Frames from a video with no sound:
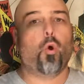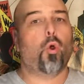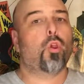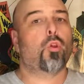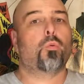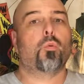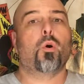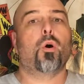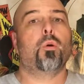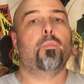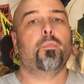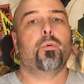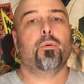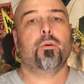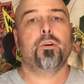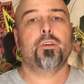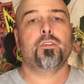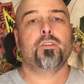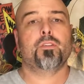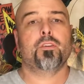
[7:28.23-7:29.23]
the right
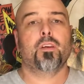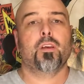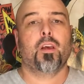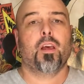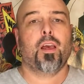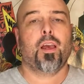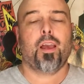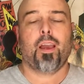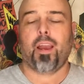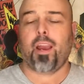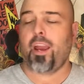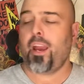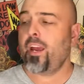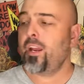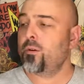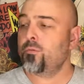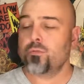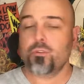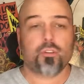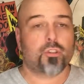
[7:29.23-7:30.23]
points,
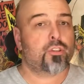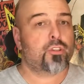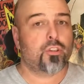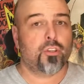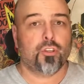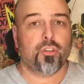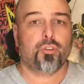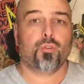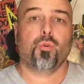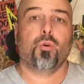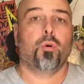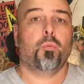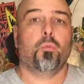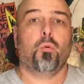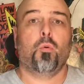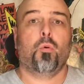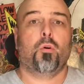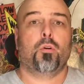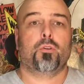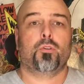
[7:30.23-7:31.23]
and it was just an
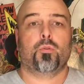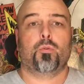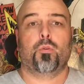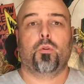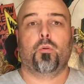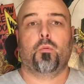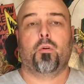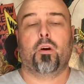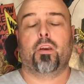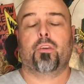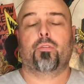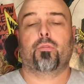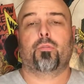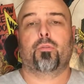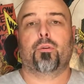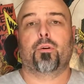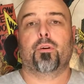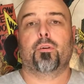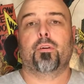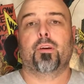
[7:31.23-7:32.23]
enjoyable watch all the way
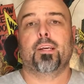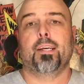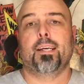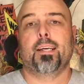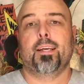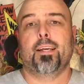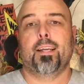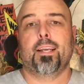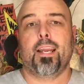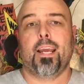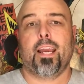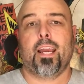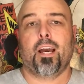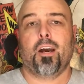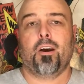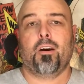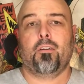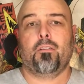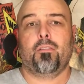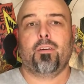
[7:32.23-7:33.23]
through.
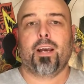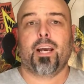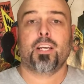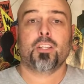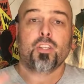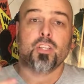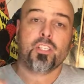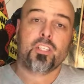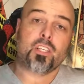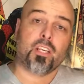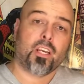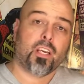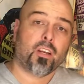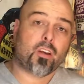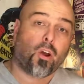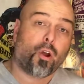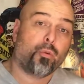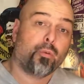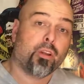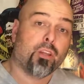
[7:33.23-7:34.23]
Now, as I said,
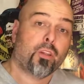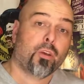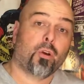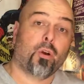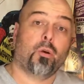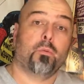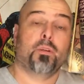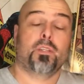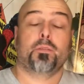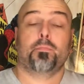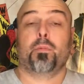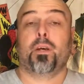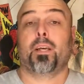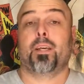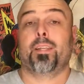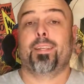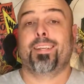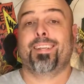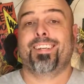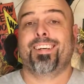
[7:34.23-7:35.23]
I read the comics
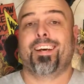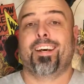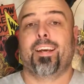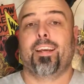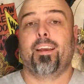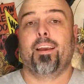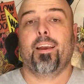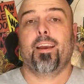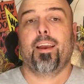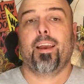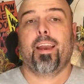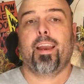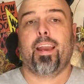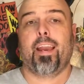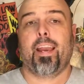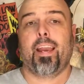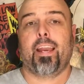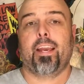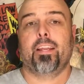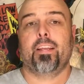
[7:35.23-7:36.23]
back in the day,
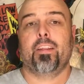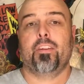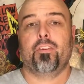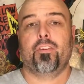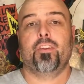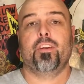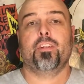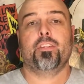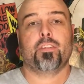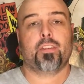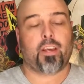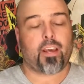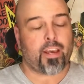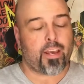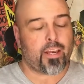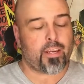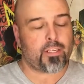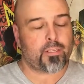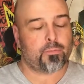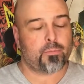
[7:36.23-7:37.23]
and this
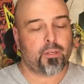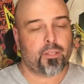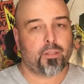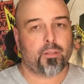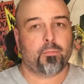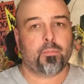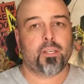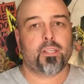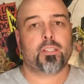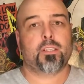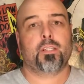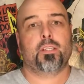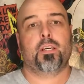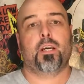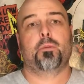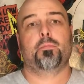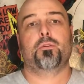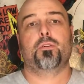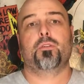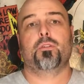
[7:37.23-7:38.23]
has been the best
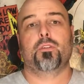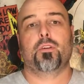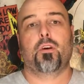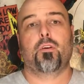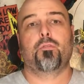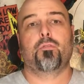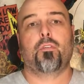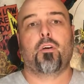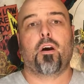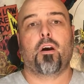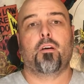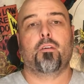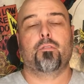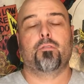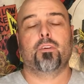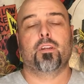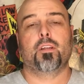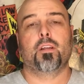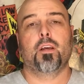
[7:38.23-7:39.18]
adaptation so far of it.